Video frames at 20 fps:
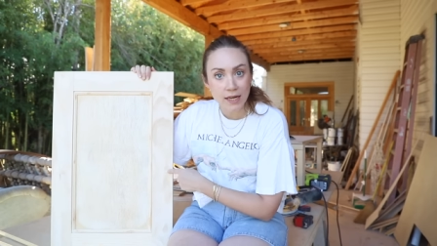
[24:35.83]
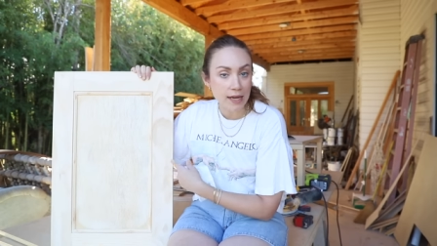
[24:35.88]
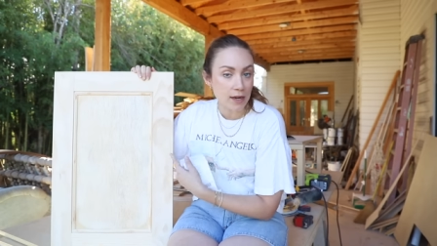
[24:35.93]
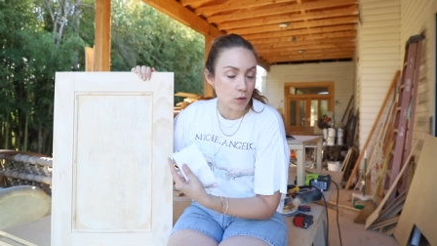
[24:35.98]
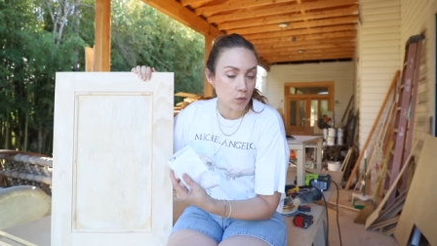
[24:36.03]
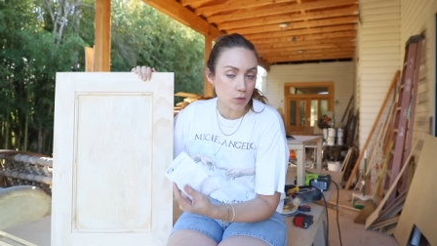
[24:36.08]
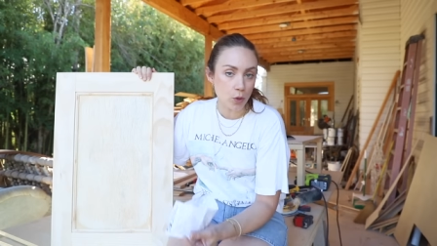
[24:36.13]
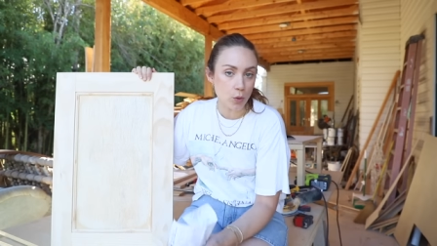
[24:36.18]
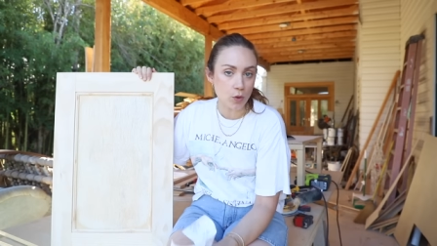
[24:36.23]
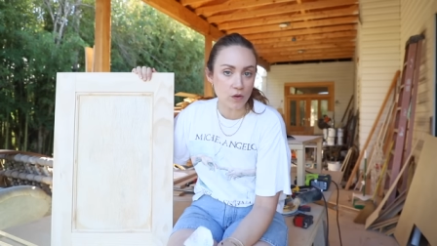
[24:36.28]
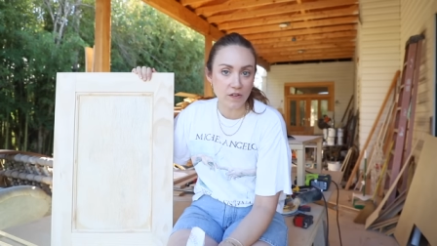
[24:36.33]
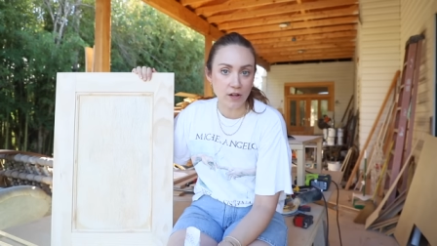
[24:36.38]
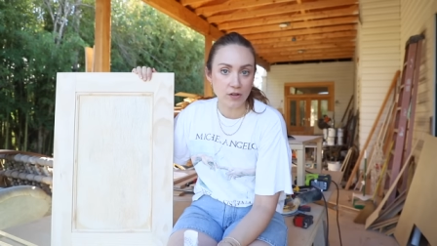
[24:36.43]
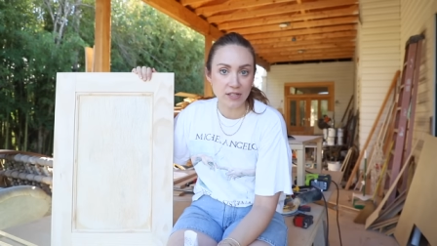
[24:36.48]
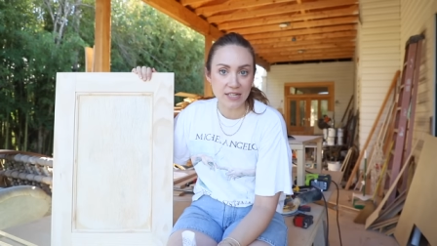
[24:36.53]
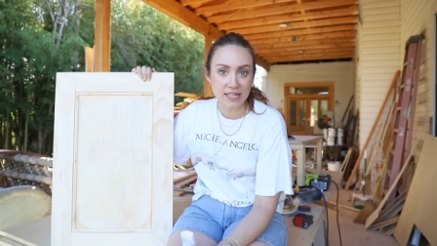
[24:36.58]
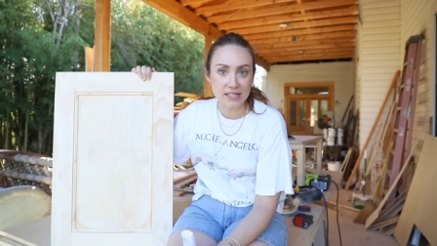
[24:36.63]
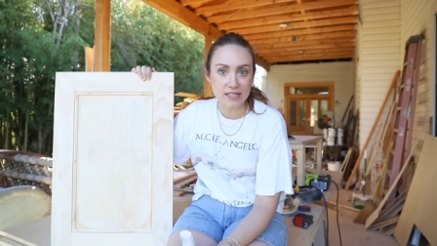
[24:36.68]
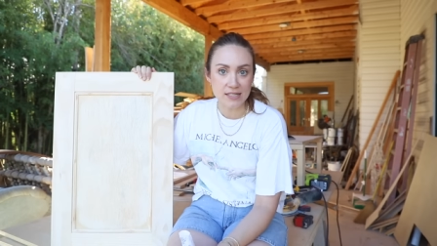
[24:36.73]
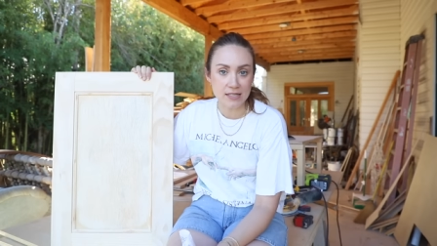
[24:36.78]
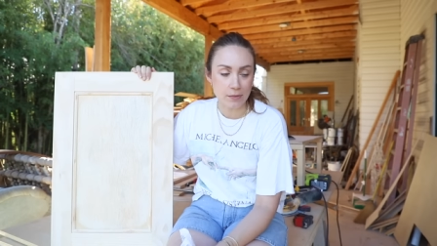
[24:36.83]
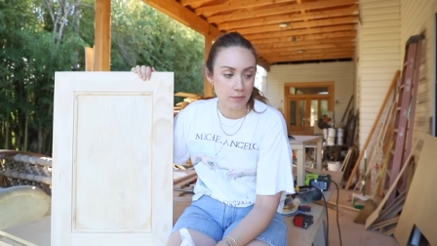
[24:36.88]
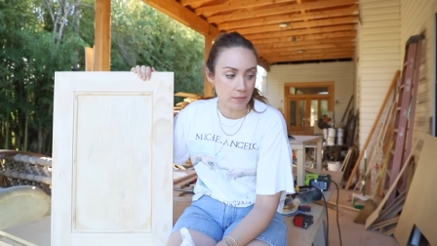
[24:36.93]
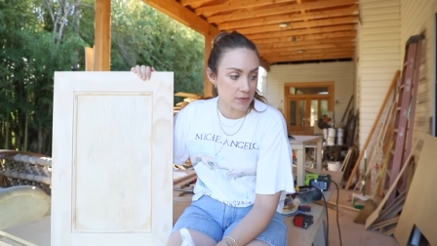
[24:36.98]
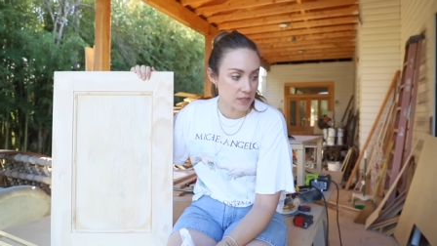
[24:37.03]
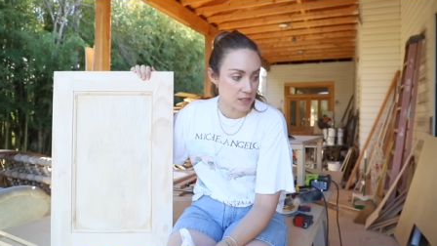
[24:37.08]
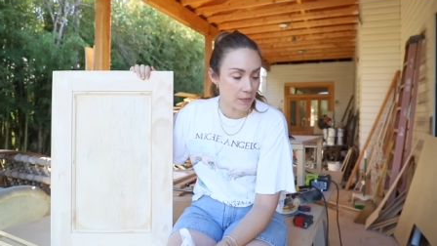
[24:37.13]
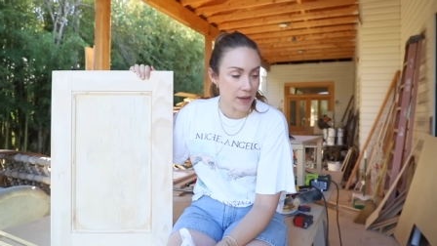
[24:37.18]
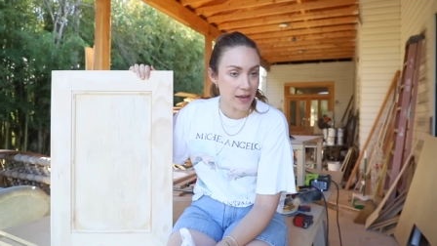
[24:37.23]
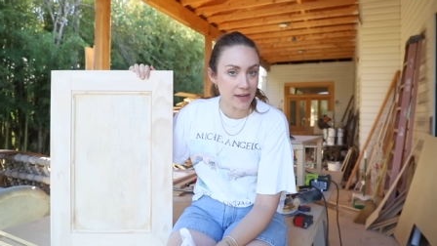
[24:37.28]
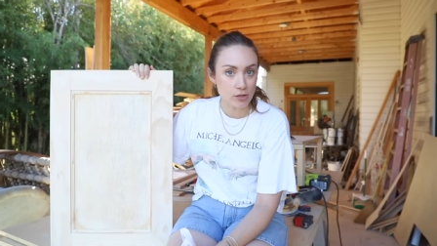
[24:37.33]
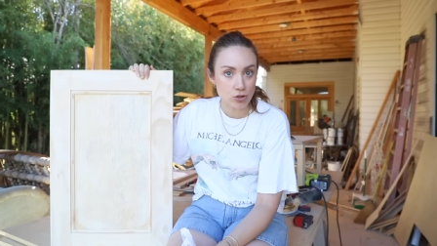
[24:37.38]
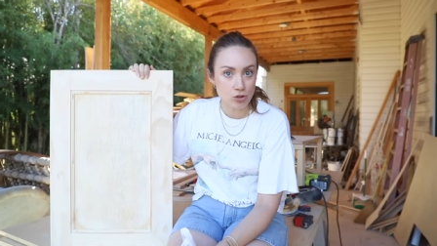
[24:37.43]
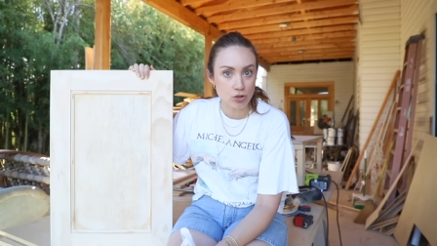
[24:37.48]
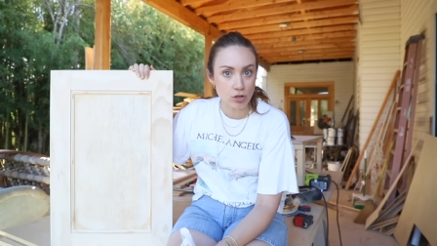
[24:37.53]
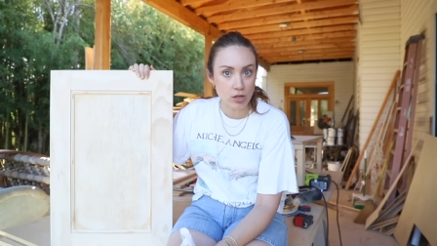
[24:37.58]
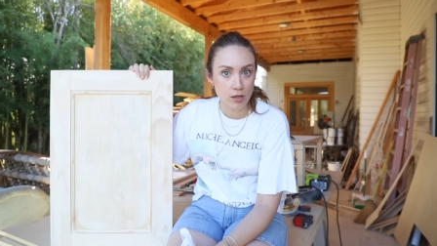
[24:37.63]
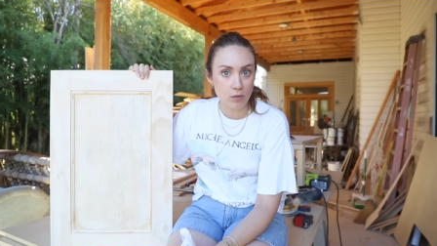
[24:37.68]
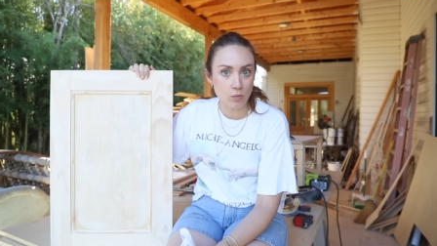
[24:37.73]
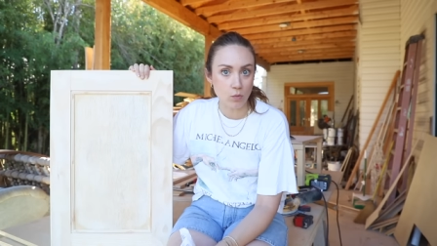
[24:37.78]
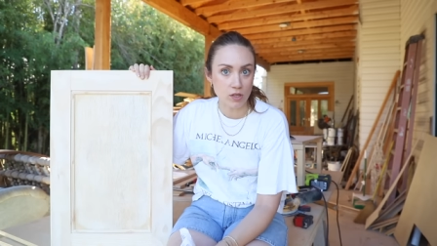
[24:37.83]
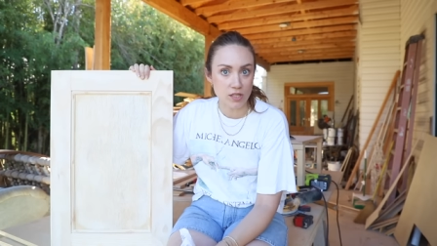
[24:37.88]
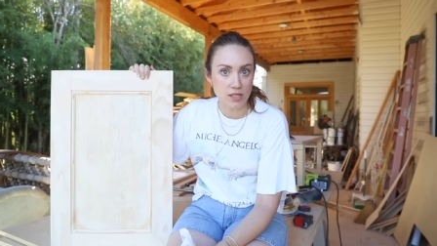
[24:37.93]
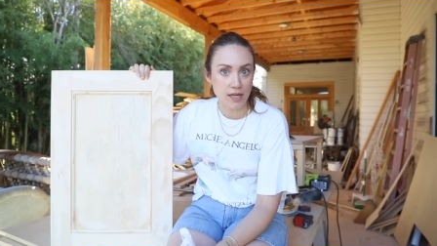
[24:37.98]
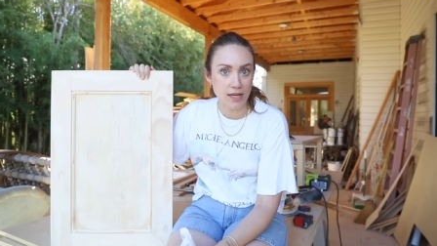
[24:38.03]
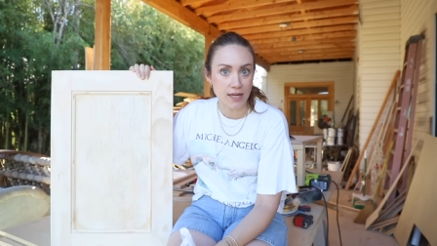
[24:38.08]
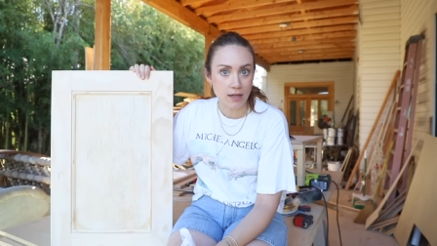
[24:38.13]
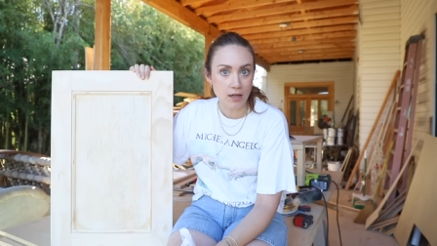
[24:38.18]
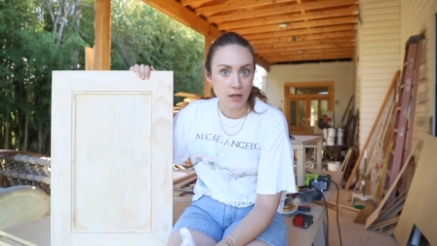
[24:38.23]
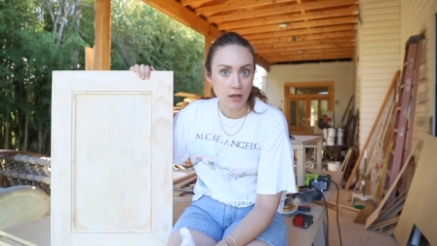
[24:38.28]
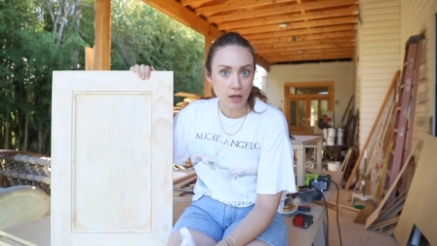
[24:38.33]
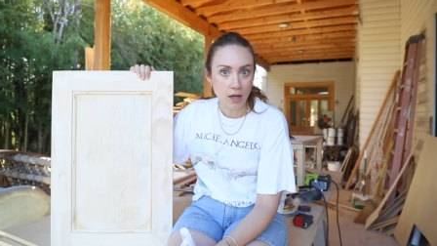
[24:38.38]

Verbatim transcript: I don't know if I'll need some some extra once I,